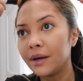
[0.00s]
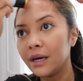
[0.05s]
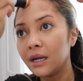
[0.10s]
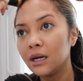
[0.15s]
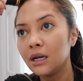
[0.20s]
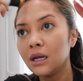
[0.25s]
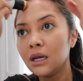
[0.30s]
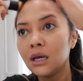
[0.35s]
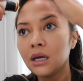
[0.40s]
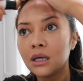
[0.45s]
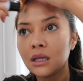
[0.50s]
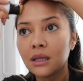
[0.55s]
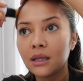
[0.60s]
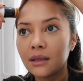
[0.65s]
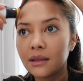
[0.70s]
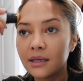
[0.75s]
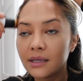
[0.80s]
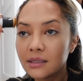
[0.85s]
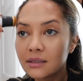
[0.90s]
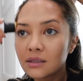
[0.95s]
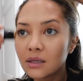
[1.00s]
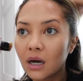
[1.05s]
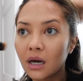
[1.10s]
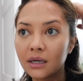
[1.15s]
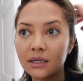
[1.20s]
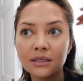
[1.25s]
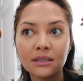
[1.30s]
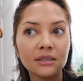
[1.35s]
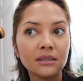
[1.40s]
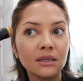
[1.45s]
But this
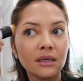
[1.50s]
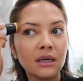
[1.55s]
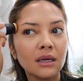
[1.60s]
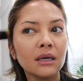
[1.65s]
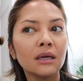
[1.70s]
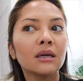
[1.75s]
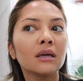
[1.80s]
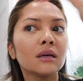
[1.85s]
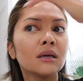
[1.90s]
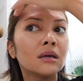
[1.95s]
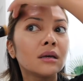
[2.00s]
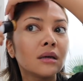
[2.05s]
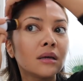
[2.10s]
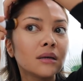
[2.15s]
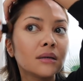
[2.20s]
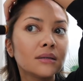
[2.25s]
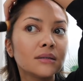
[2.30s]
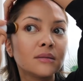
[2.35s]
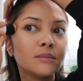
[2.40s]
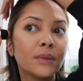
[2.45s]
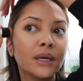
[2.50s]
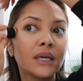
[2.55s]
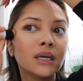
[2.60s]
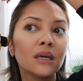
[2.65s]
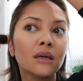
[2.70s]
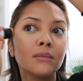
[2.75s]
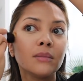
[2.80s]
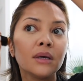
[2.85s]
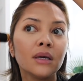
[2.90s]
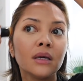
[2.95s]
honestly is making